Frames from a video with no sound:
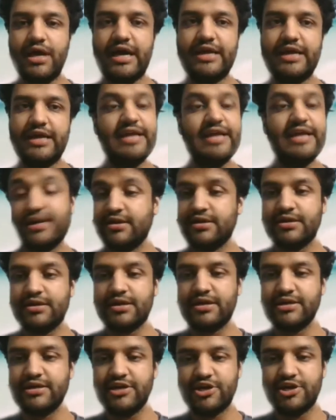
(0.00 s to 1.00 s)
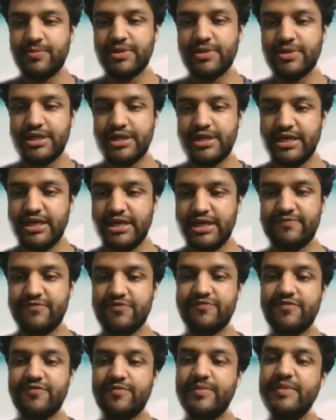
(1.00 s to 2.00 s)
And that turned out to be really
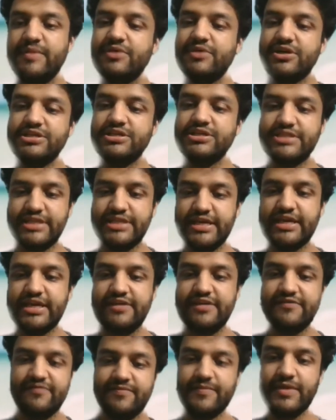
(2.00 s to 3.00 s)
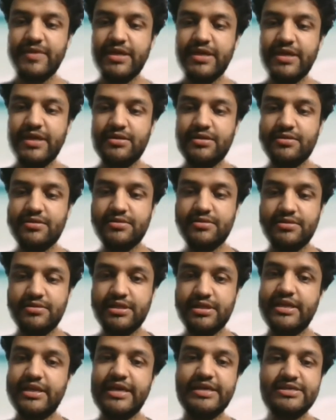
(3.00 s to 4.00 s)
helpful for me because she gave me
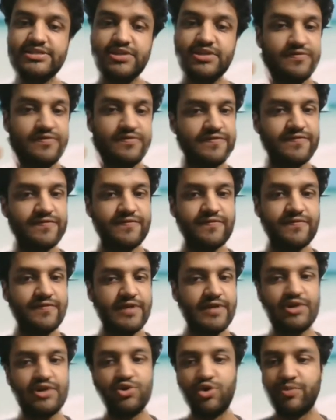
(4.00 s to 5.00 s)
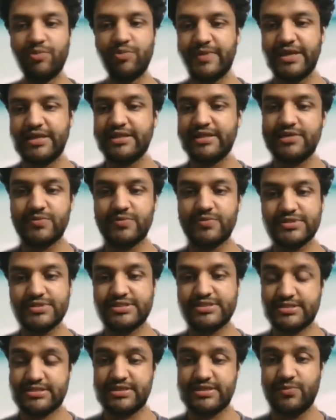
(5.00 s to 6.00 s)
the links of an opening that
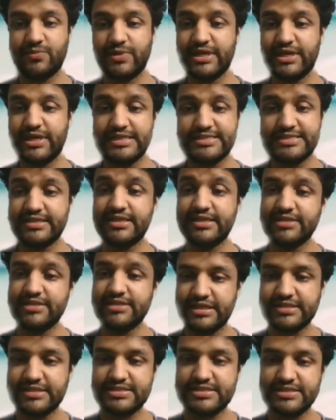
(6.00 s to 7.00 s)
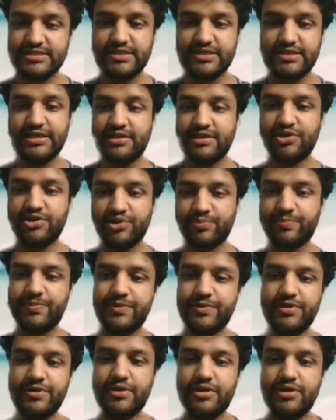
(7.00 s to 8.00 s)
was somewhere else in Netherlands in a group,
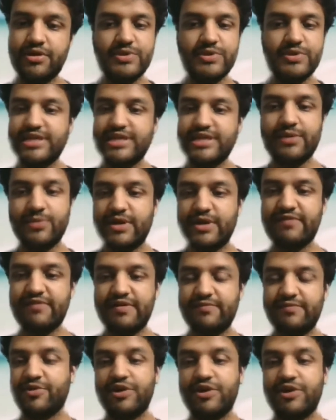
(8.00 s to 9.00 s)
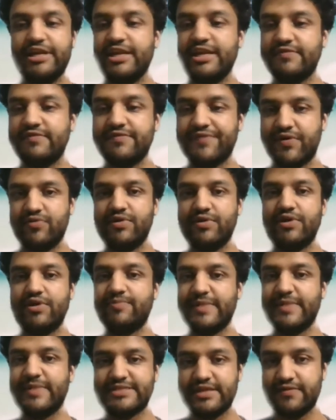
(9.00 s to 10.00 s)
which I would have probably never found
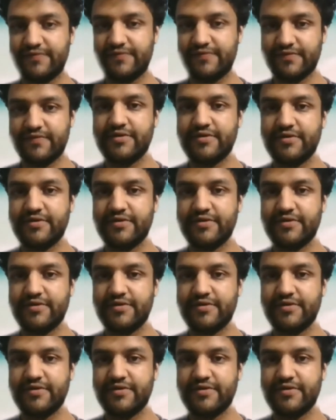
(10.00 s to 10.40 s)
out myself.